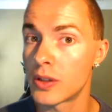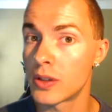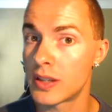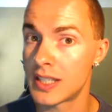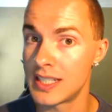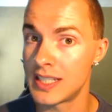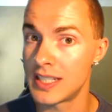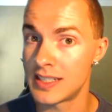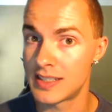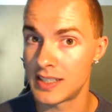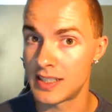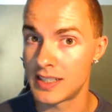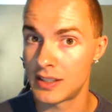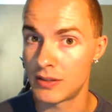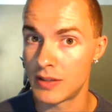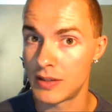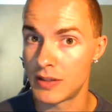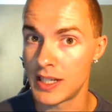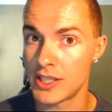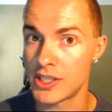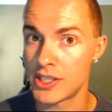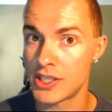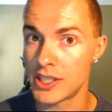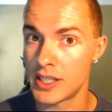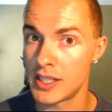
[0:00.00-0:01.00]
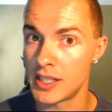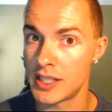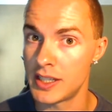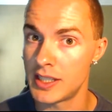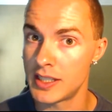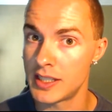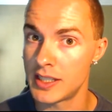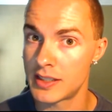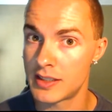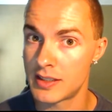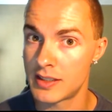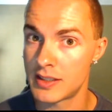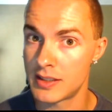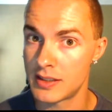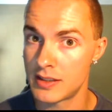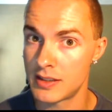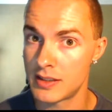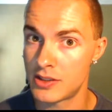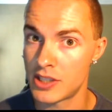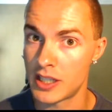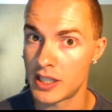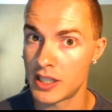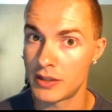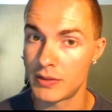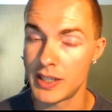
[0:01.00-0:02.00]
consideration in this
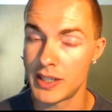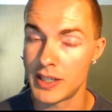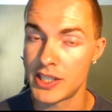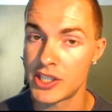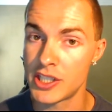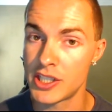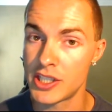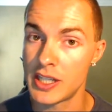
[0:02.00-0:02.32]
generation.